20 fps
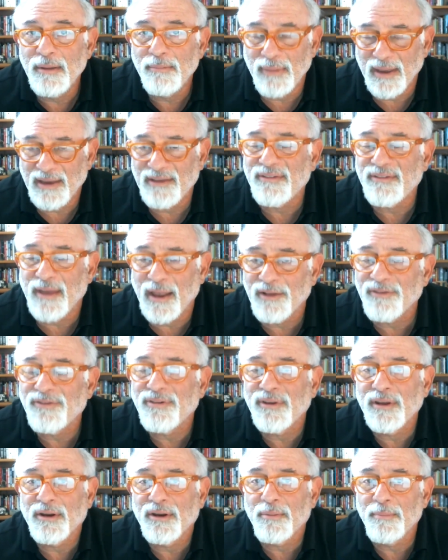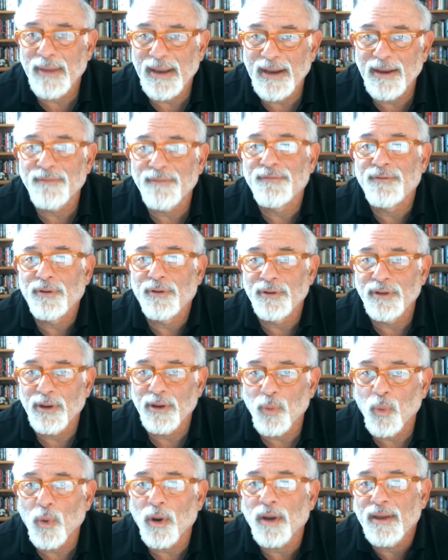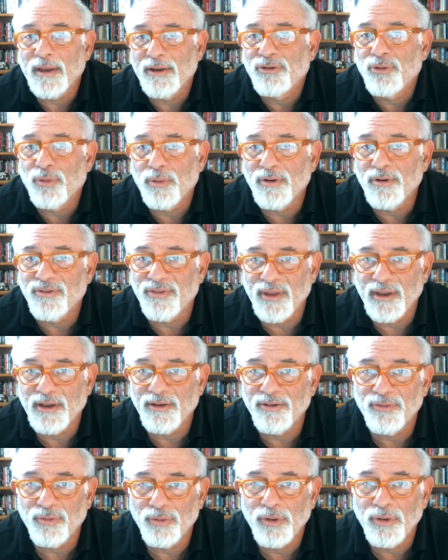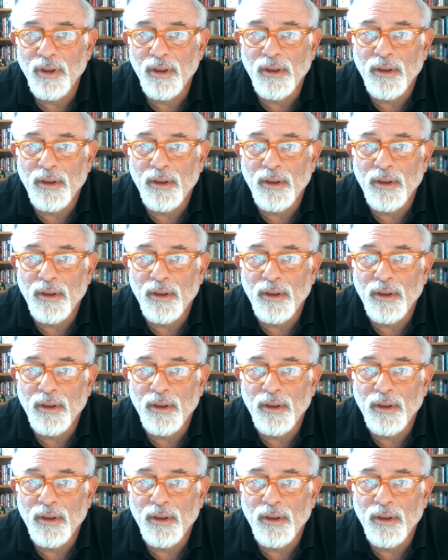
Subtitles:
makes sense and they're meaningful and they're working towards things